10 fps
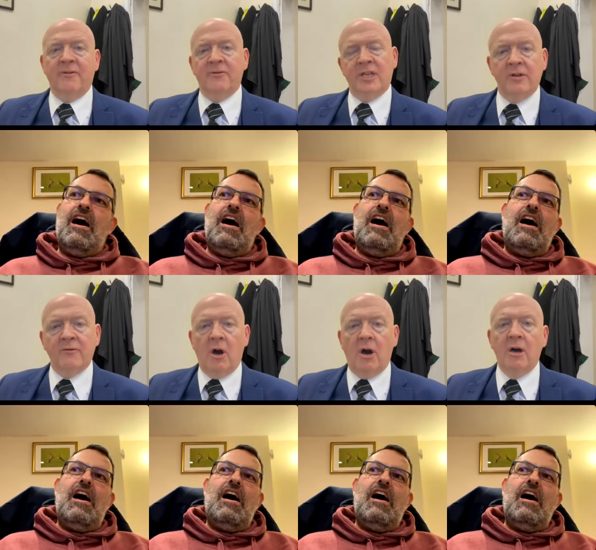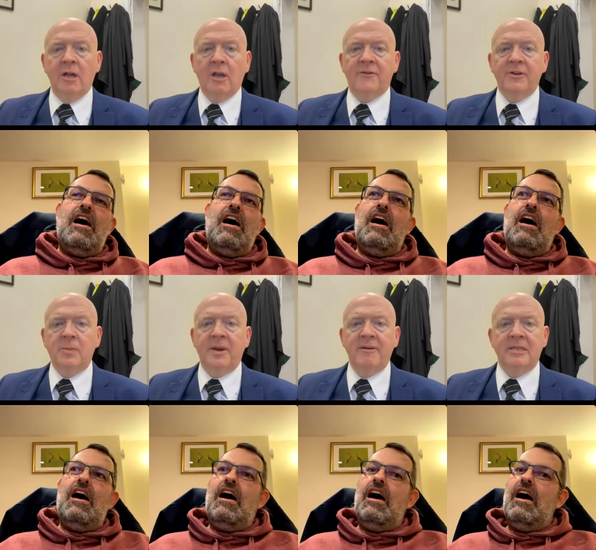Speaker 1: Obviously, you've got a lot of
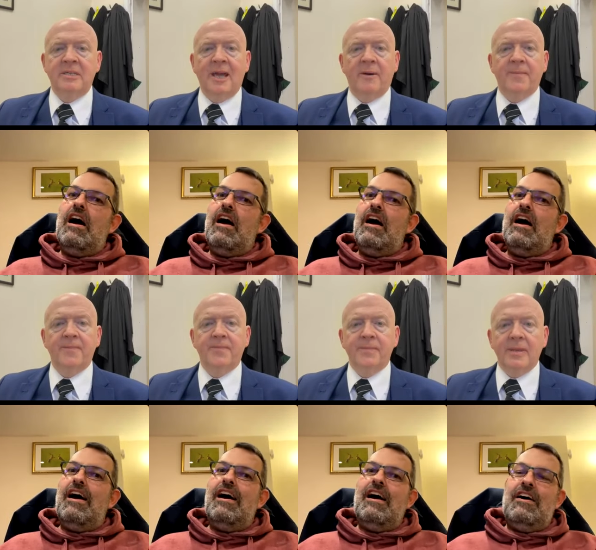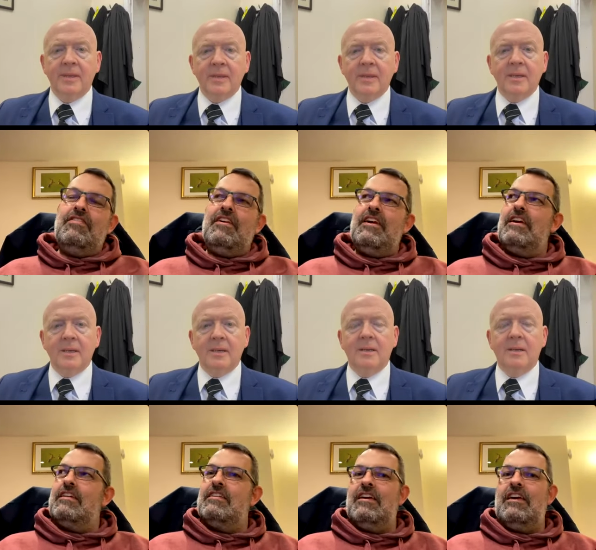experience now.
Speaker 2: I think
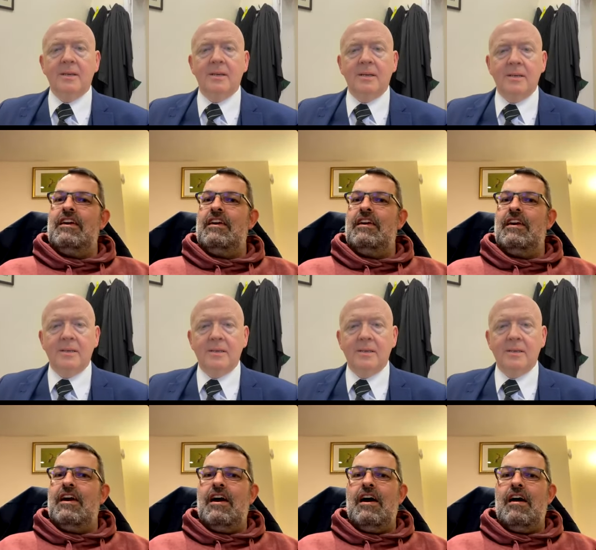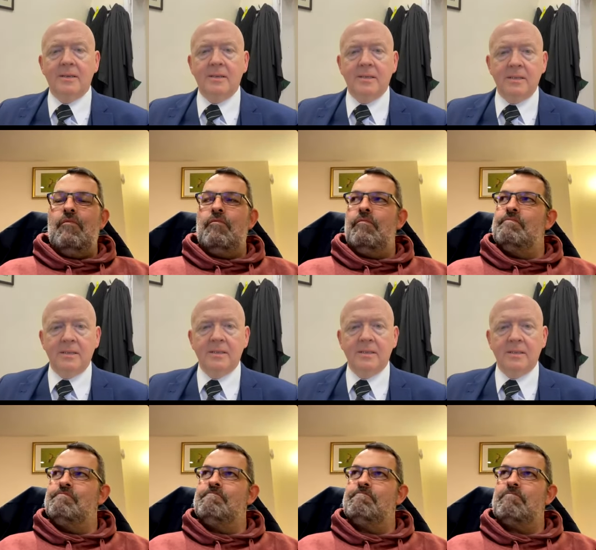the
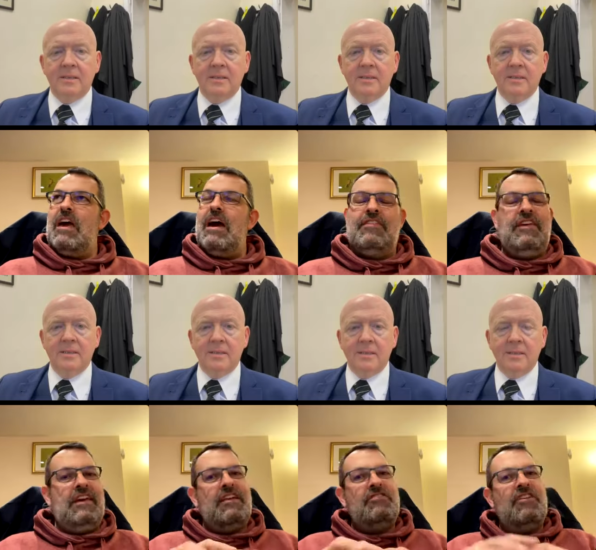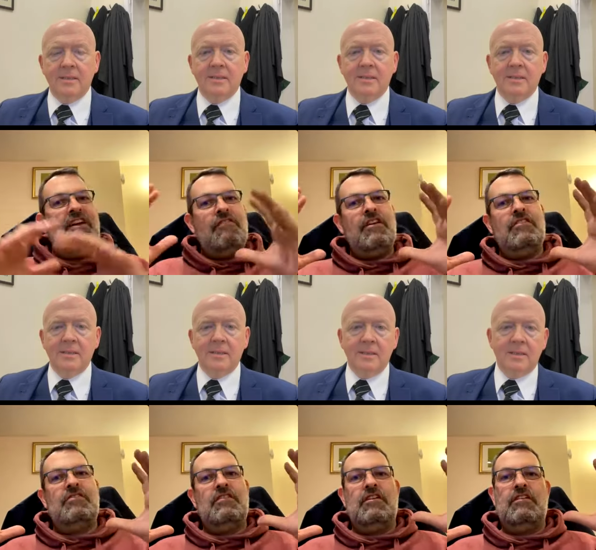um, I think engineering as
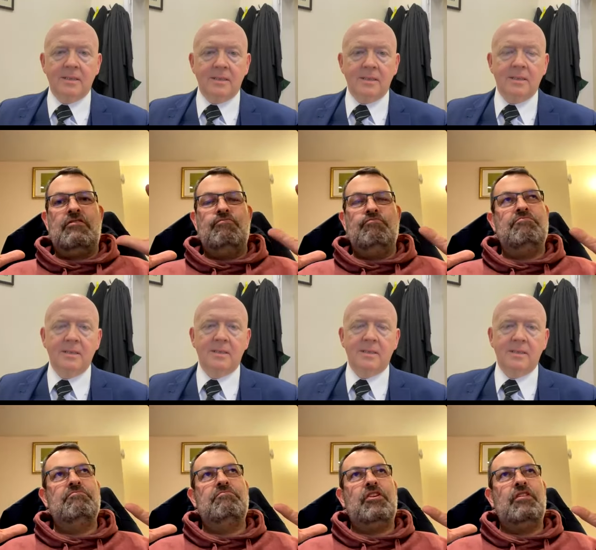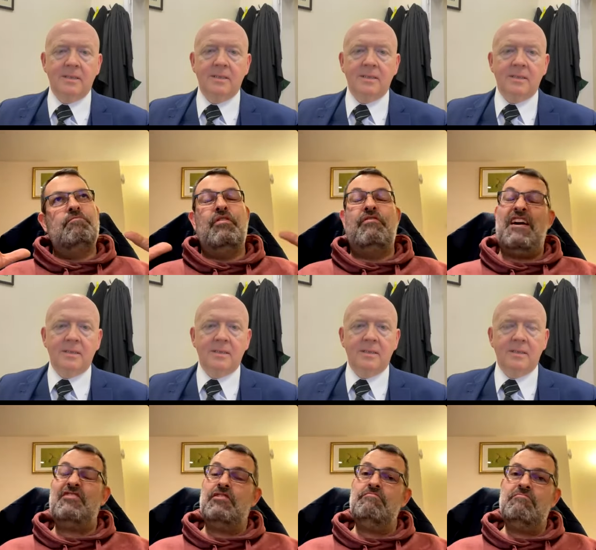a
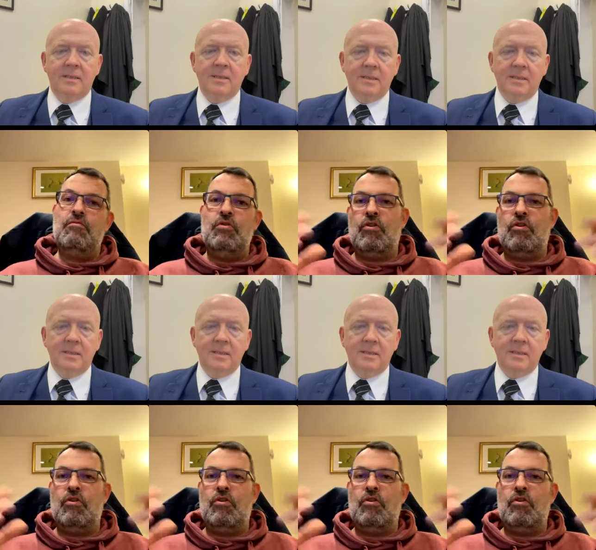profession, we'll